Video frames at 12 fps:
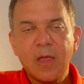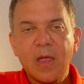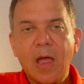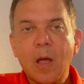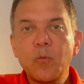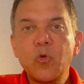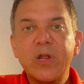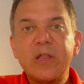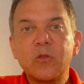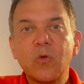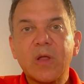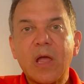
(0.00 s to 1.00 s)
I'm looking
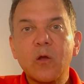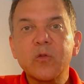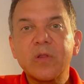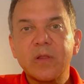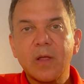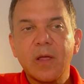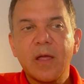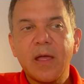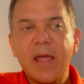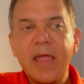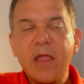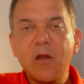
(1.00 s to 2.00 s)
to count a
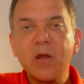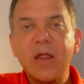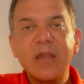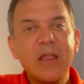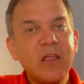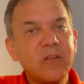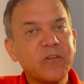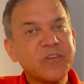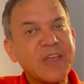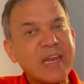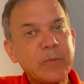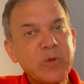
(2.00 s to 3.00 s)
hair in each
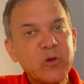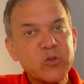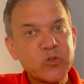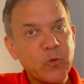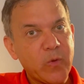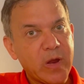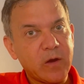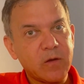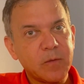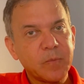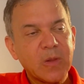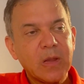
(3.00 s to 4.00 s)
centimeter square.
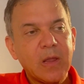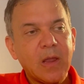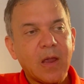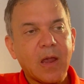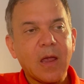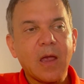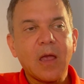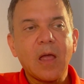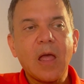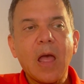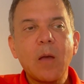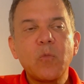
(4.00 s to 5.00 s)

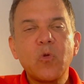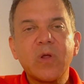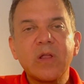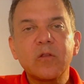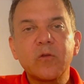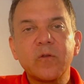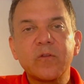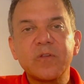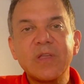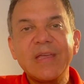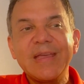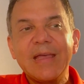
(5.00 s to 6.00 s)
I'm looking to
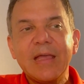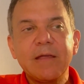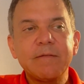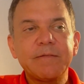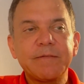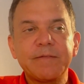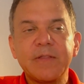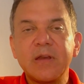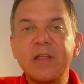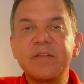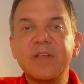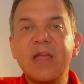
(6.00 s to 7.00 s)
see if there
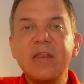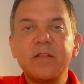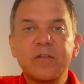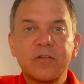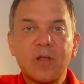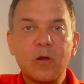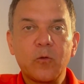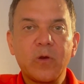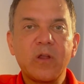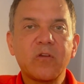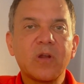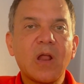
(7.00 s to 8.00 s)
is any
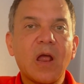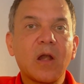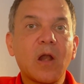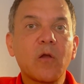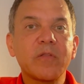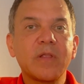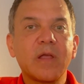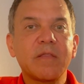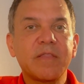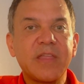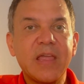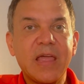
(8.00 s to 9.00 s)
discoloration around
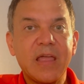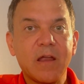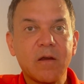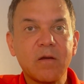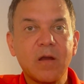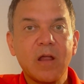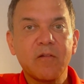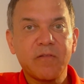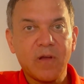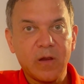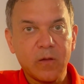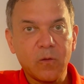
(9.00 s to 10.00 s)
the hair
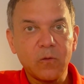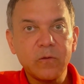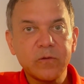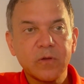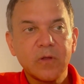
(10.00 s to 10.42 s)
follicles.